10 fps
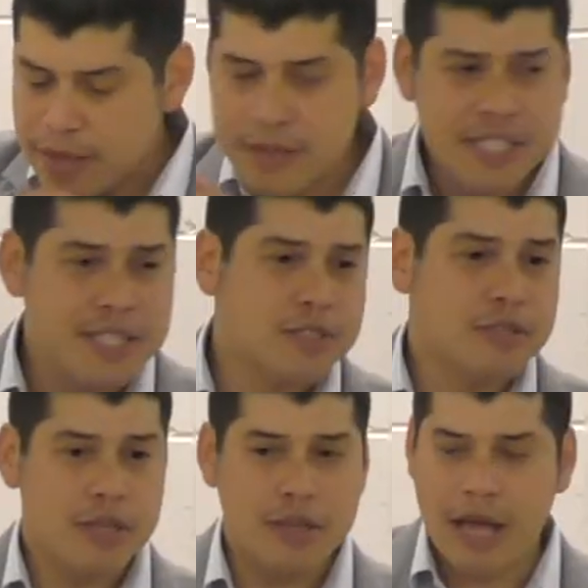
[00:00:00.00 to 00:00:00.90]
This is
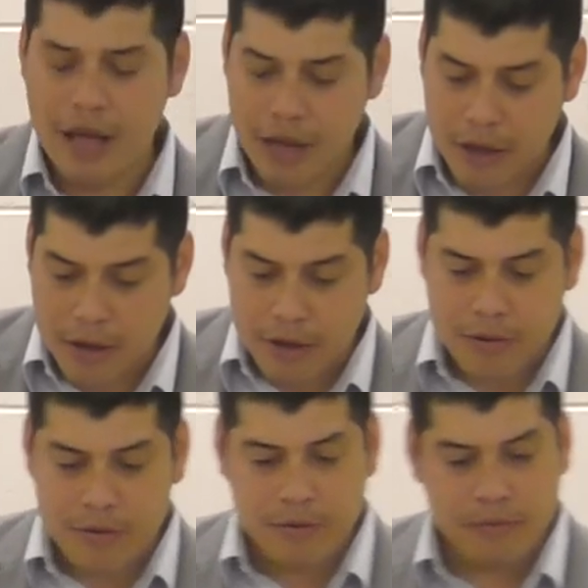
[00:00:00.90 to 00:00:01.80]
uh,
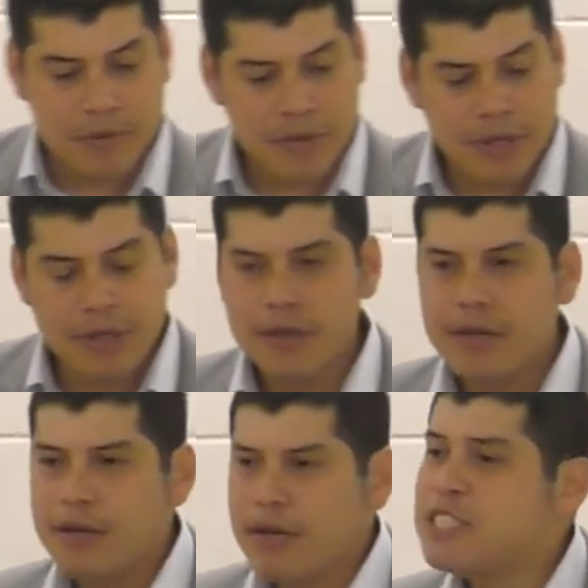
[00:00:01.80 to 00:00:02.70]

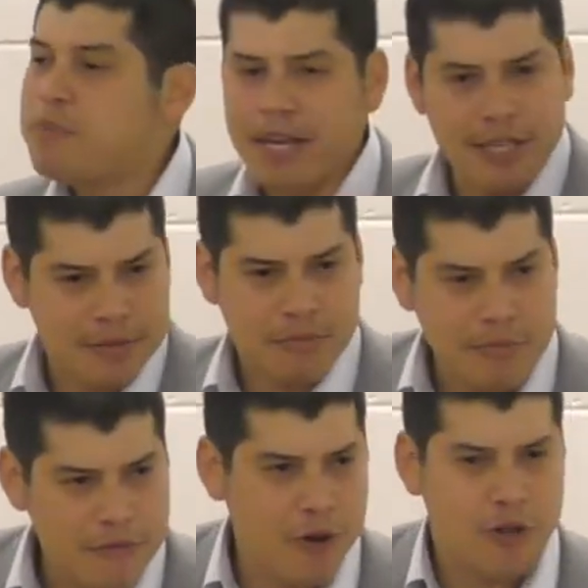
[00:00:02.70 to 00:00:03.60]
lesbianism.
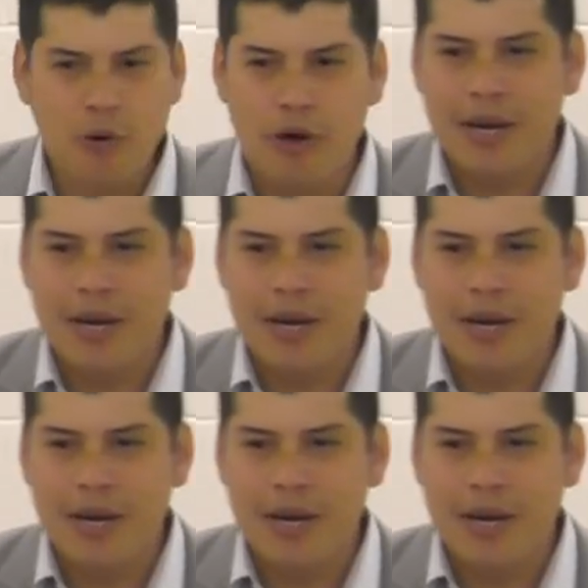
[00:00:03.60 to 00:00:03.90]
I forgot the word.